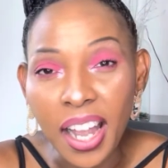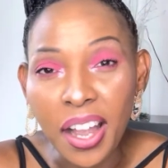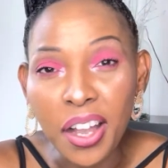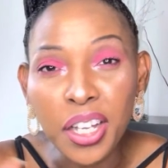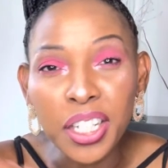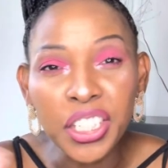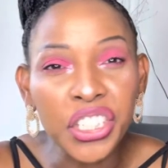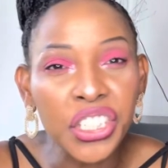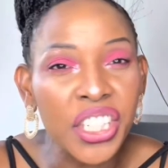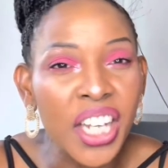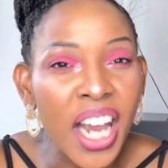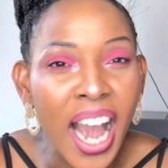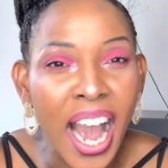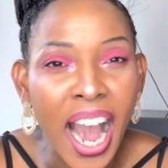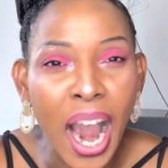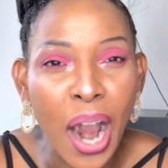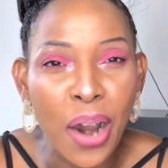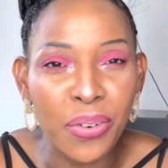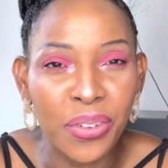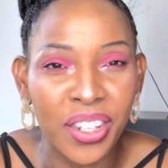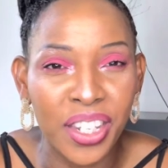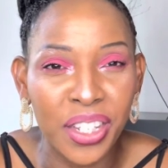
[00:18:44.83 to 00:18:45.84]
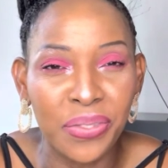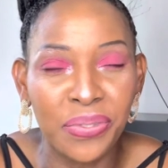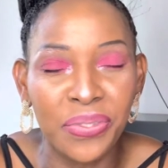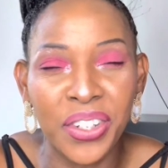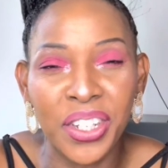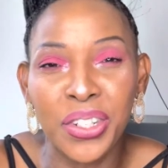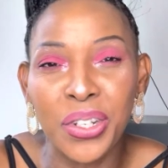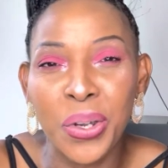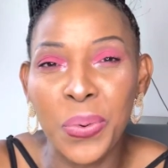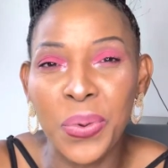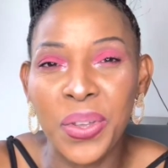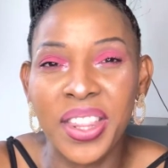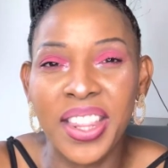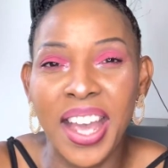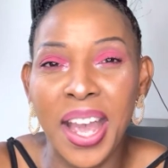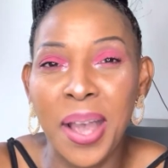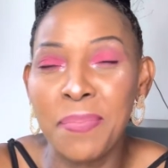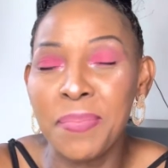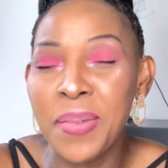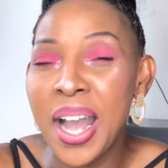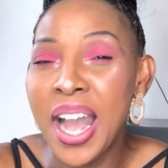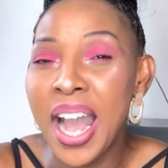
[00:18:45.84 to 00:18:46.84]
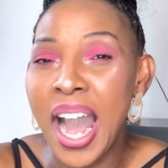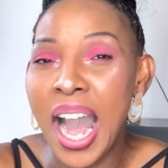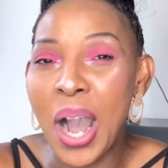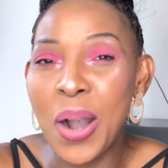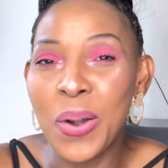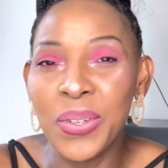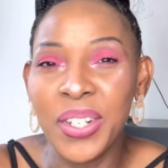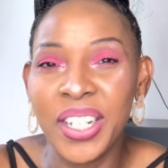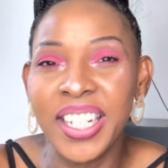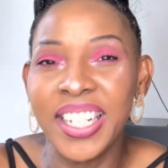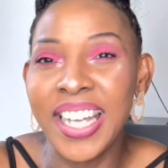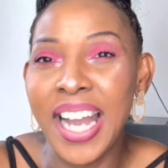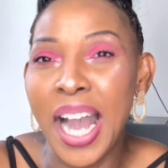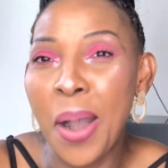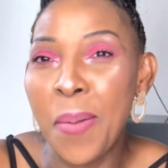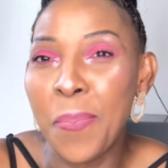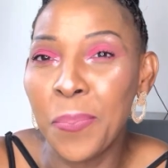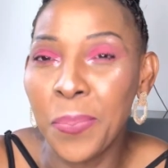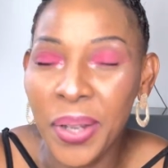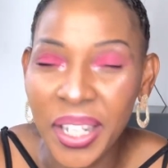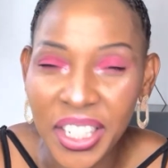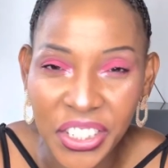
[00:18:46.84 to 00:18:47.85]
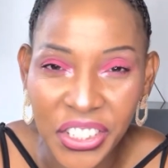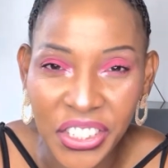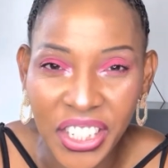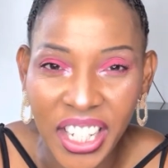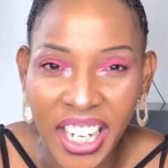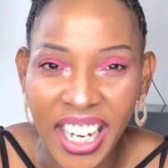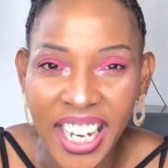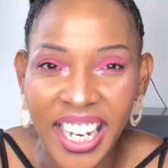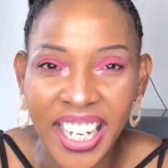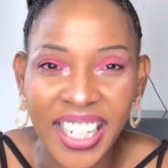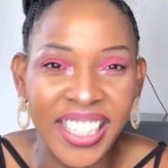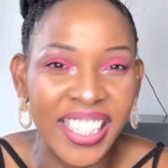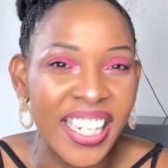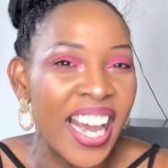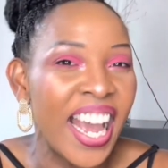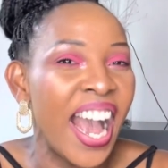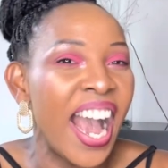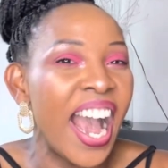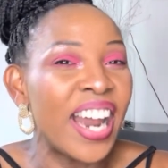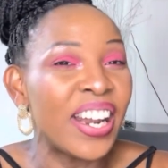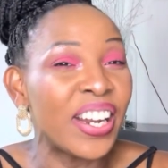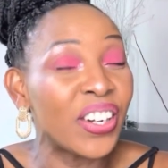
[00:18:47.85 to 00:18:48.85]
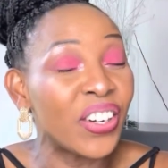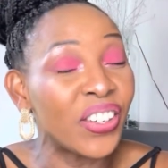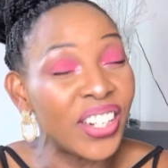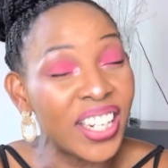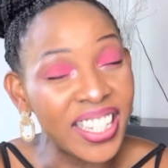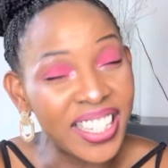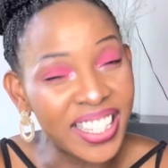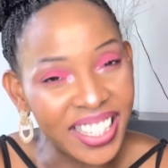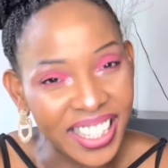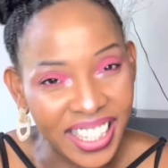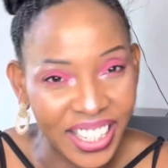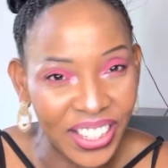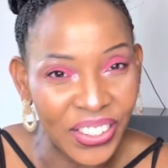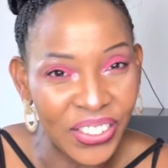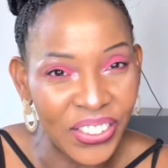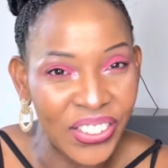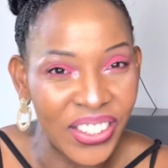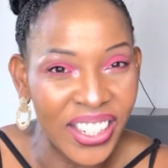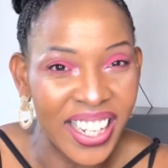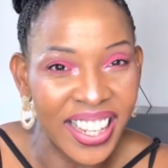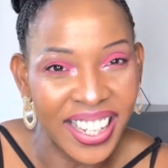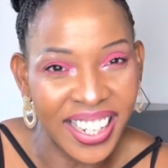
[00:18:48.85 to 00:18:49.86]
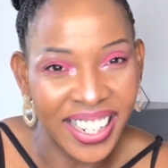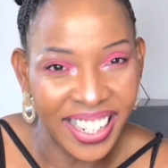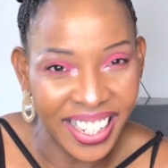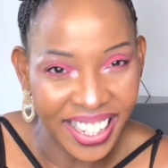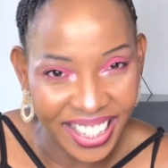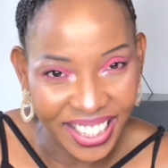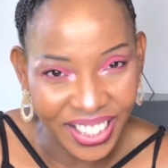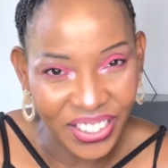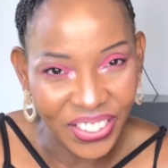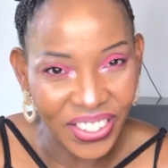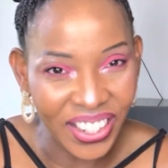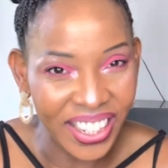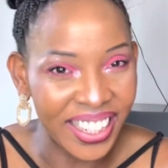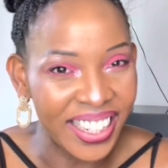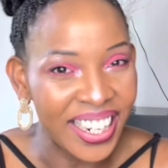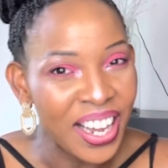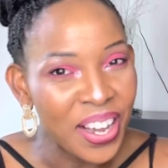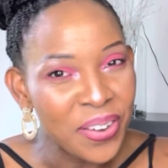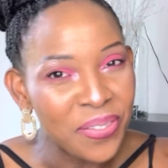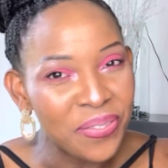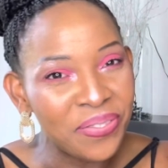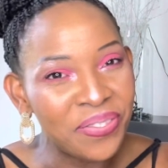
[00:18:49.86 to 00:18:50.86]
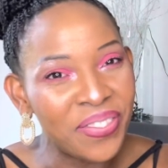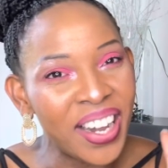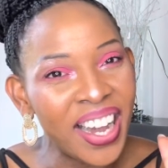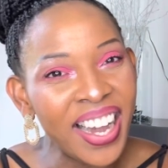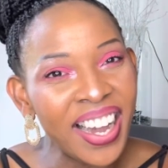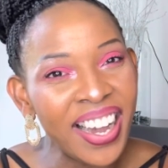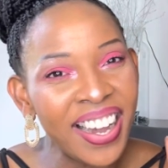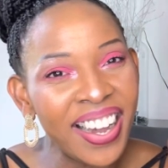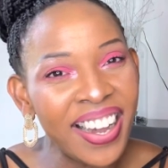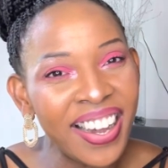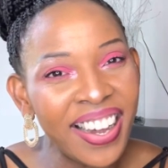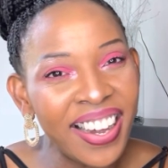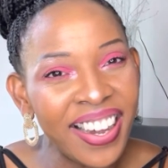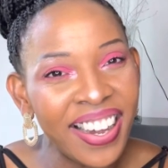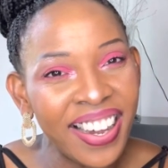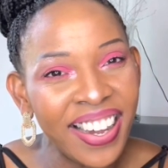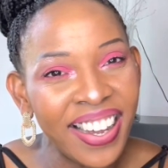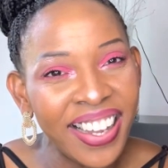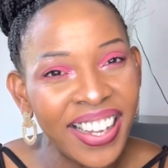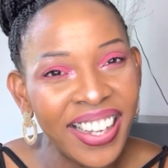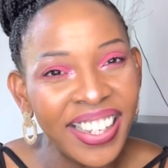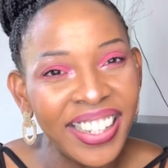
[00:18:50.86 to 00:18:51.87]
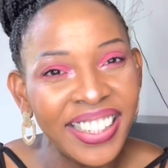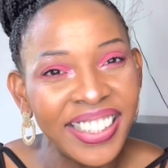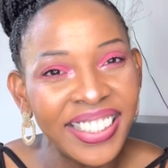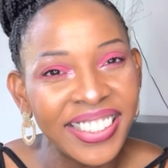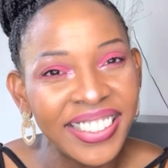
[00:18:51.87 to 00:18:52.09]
Share out this video with them. I would really appreciate, and I'm gonna see you in the next one. Bye.